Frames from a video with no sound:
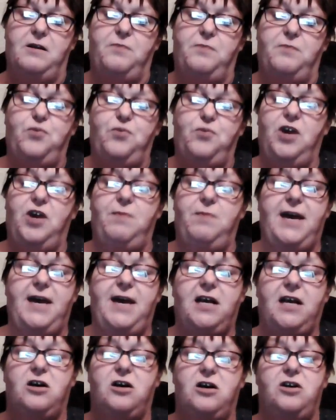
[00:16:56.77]
put it
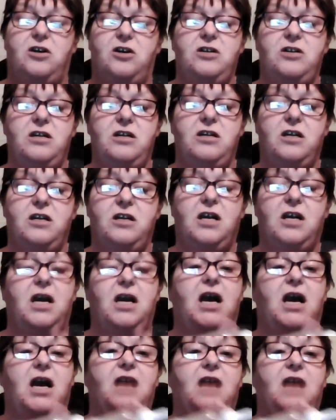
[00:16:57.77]
back on.
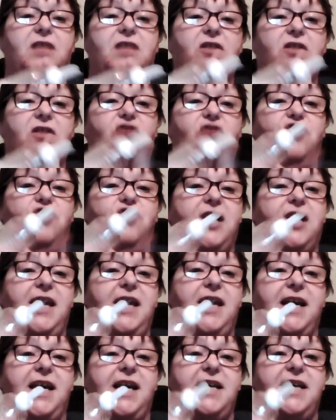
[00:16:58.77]
And then the trick
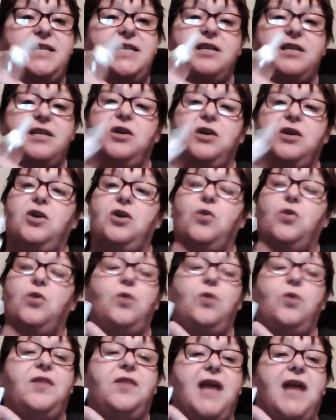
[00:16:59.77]
is,
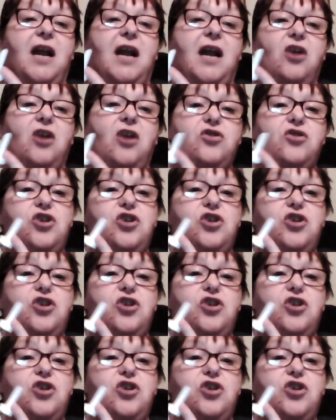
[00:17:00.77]
with that long